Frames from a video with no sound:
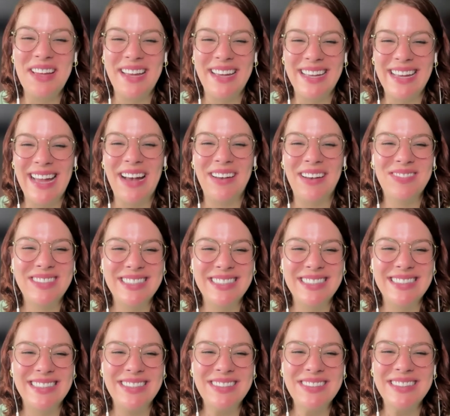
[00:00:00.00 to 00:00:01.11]
it.
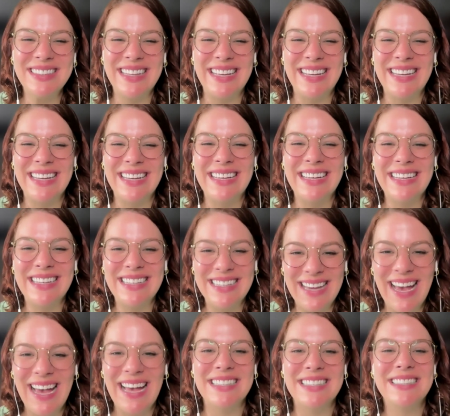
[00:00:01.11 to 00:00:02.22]
Absolutely.
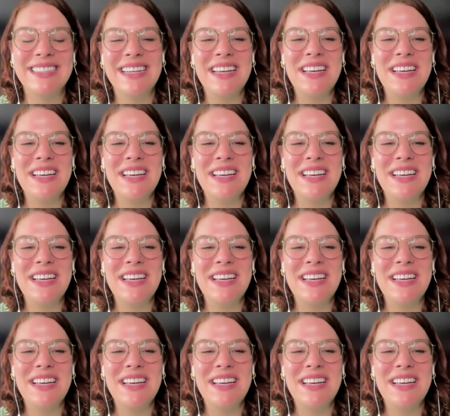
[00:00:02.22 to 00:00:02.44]
Yes.